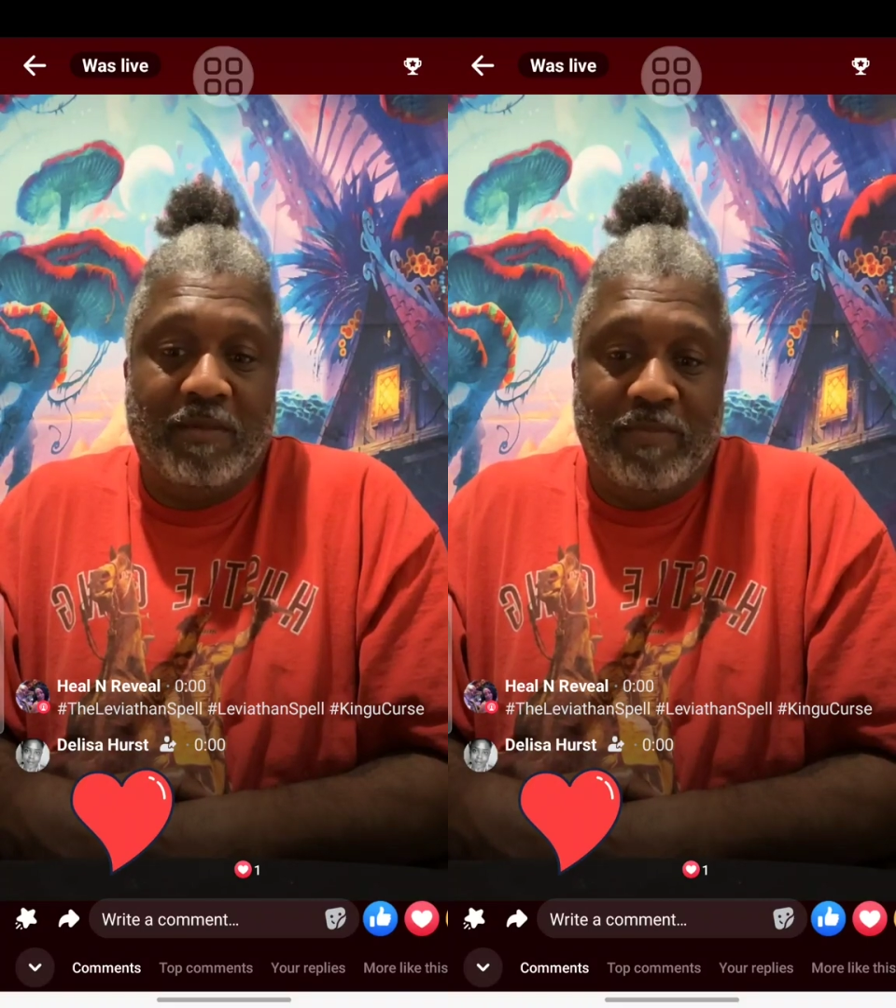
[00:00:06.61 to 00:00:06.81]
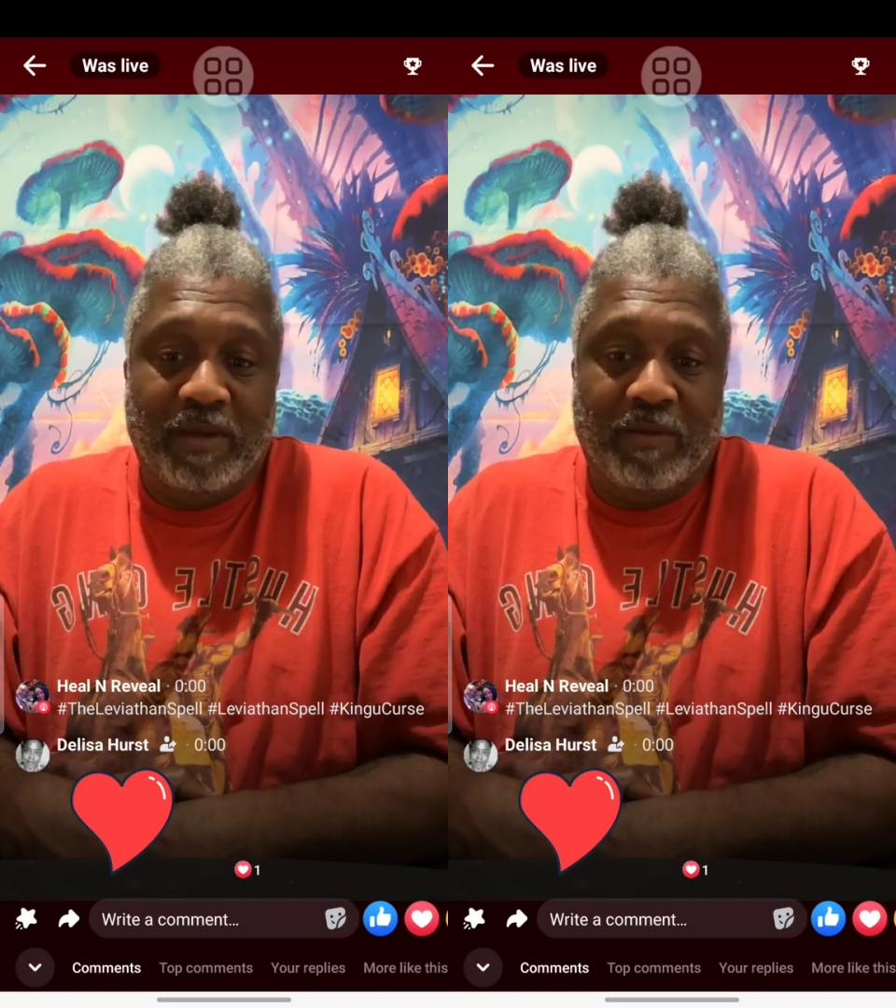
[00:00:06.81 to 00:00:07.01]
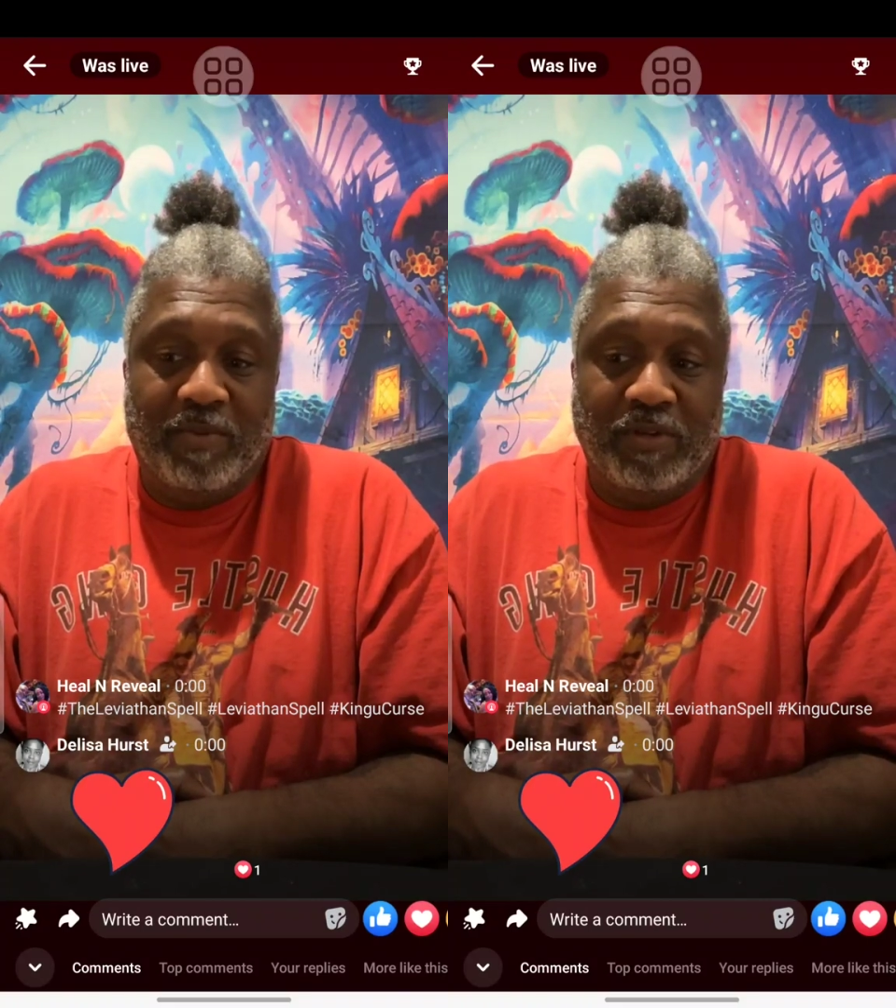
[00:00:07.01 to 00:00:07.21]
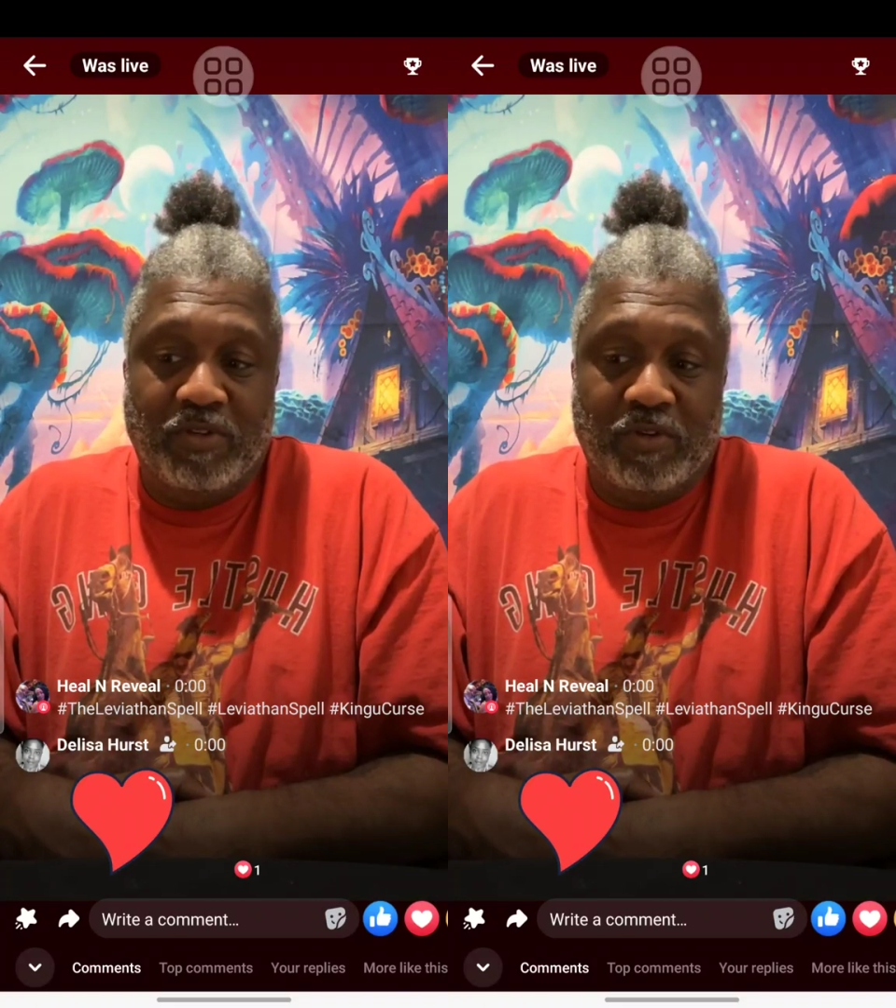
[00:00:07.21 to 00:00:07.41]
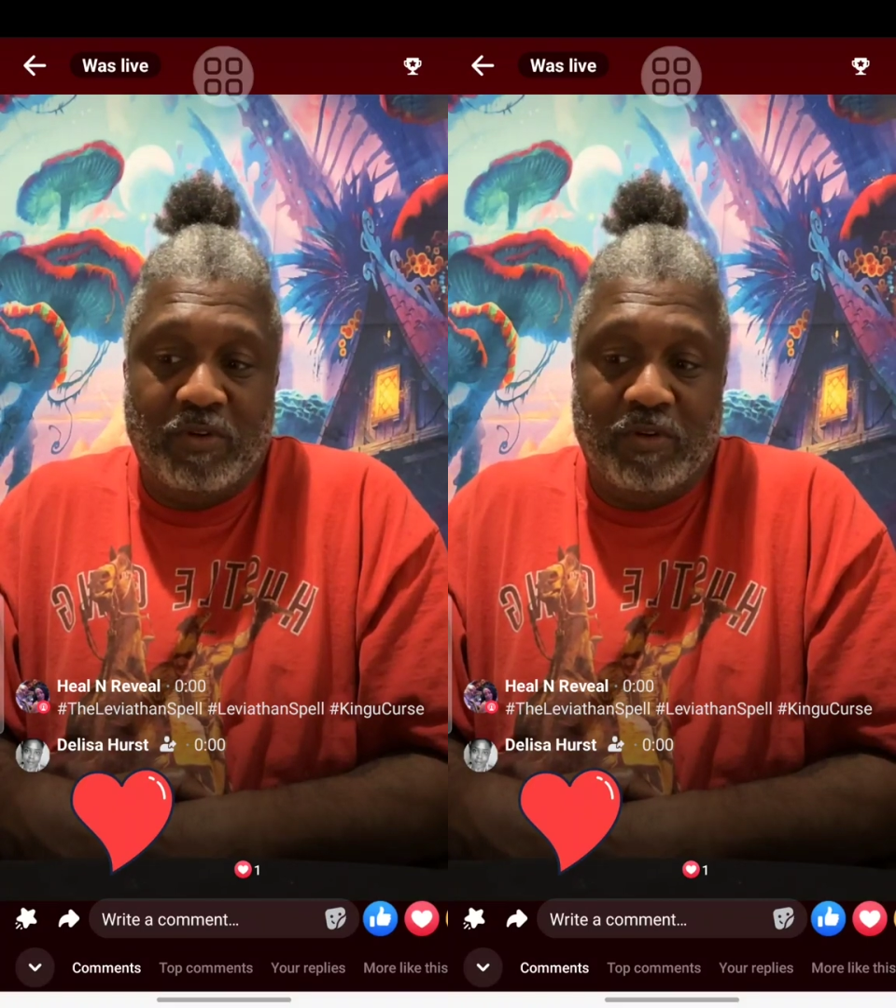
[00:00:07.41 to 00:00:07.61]
the bigger
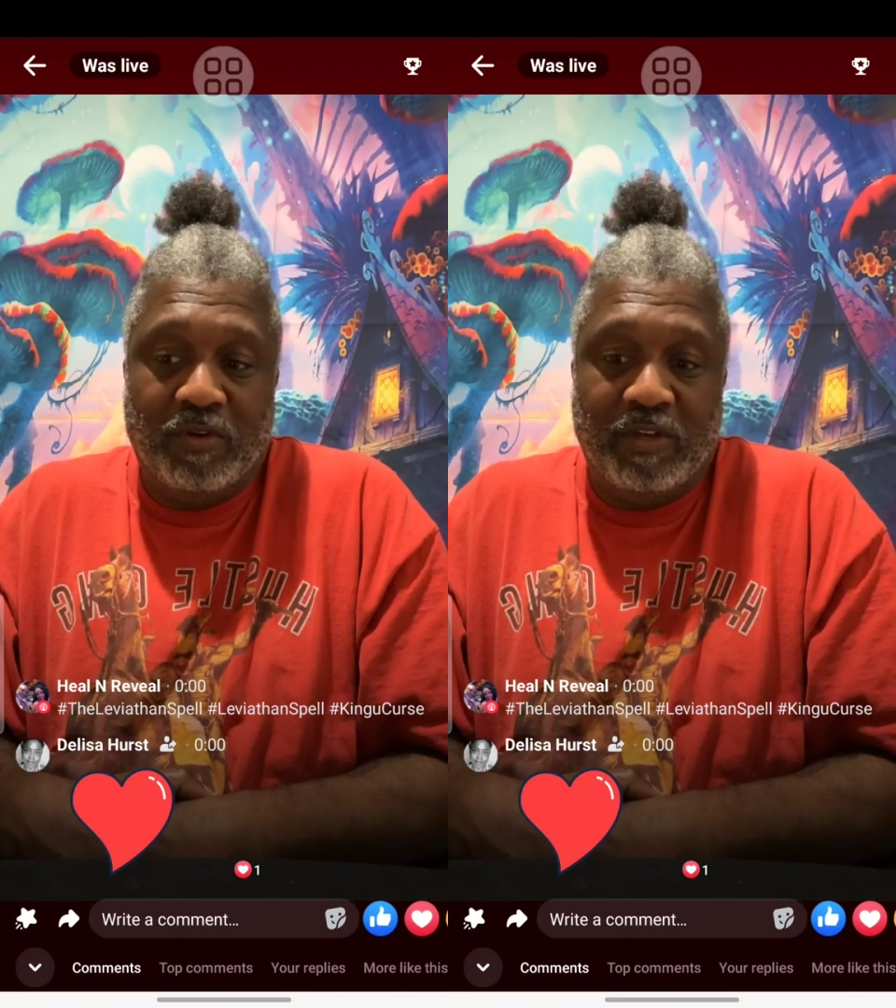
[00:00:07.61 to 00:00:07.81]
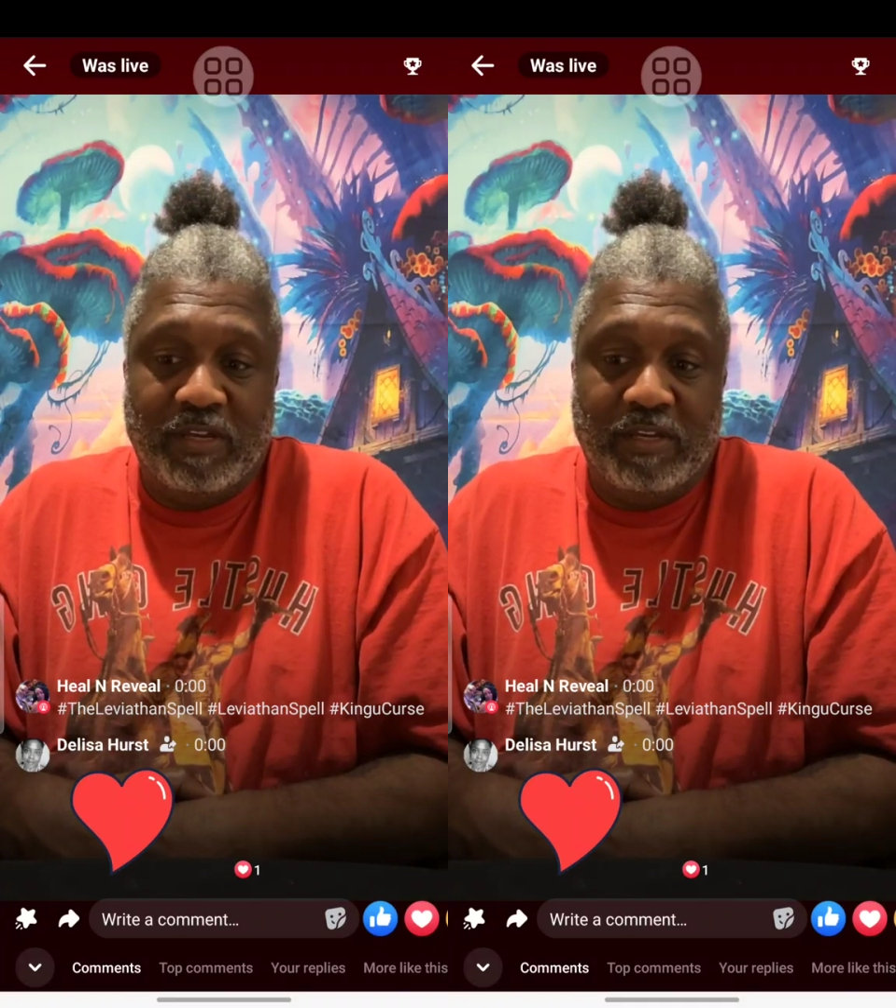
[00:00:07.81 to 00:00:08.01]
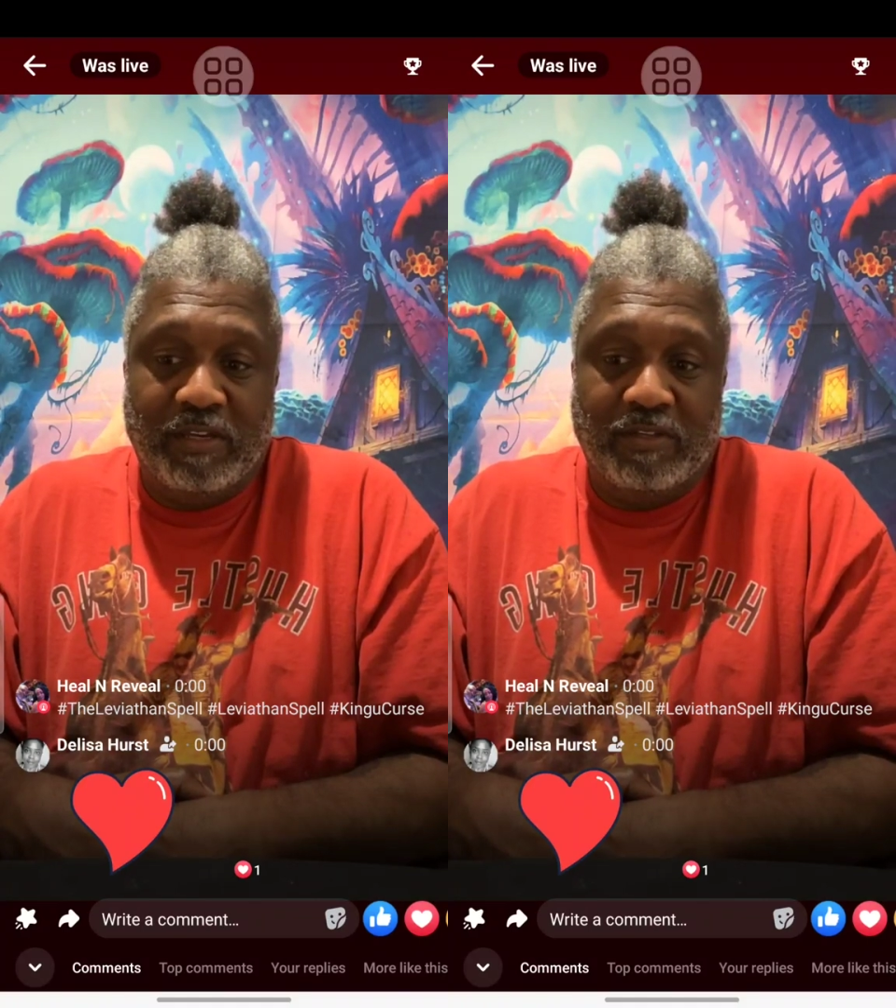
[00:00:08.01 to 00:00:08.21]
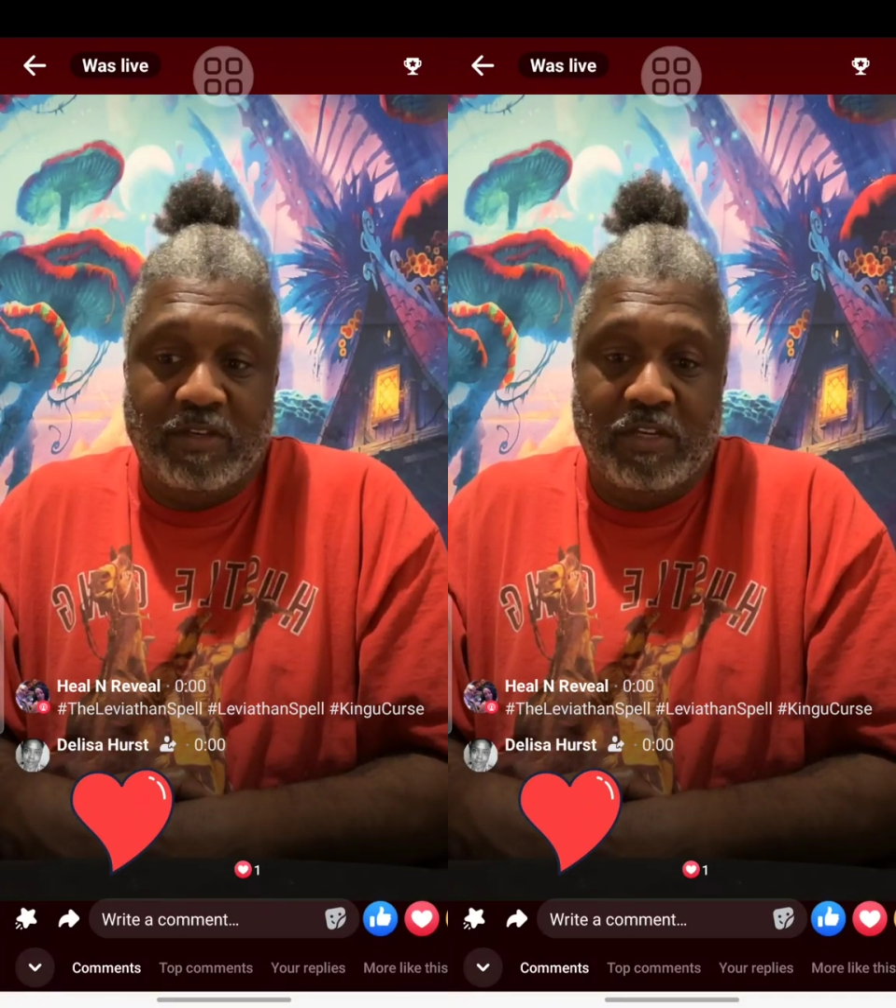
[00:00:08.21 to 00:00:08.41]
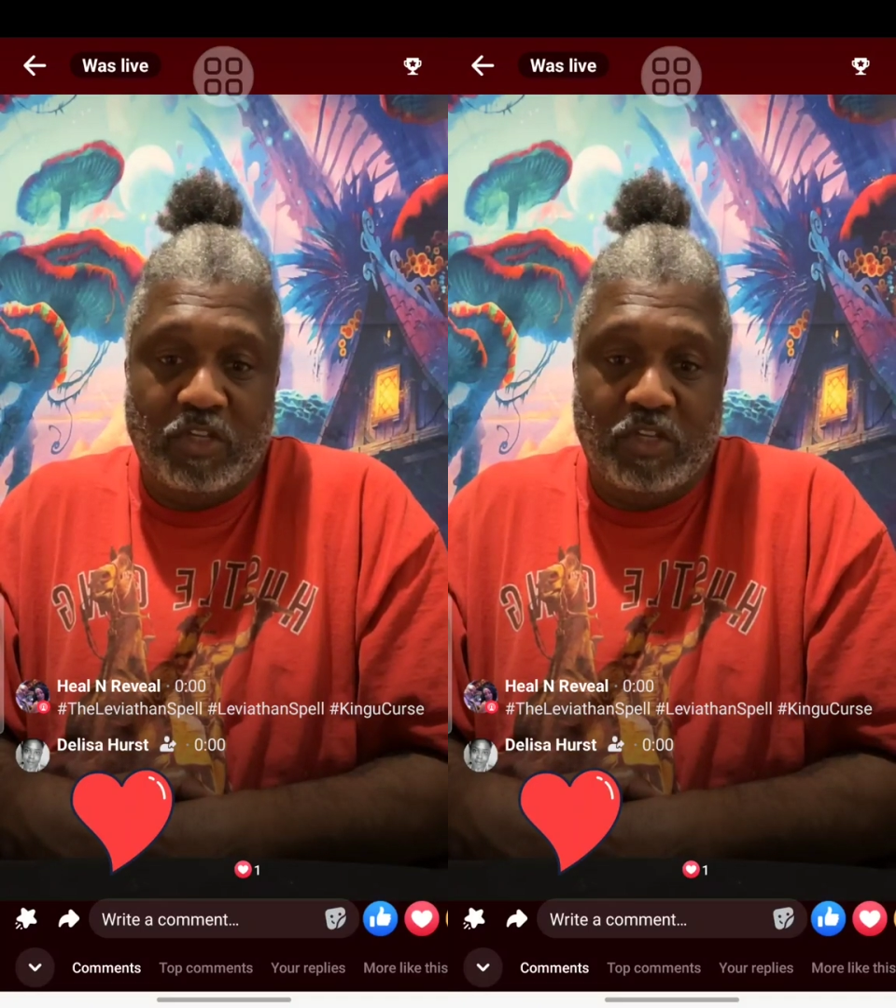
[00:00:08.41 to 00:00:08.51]
picture is